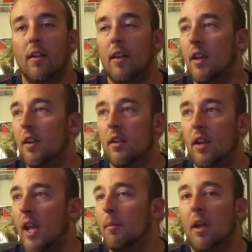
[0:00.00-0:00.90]
in a
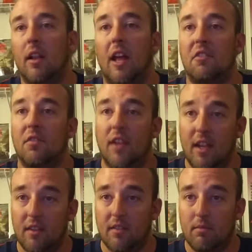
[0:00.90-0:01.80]
game like Clash of
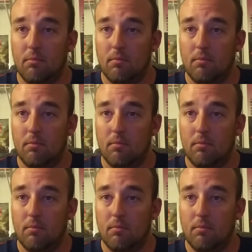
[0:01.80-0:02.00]
Clans.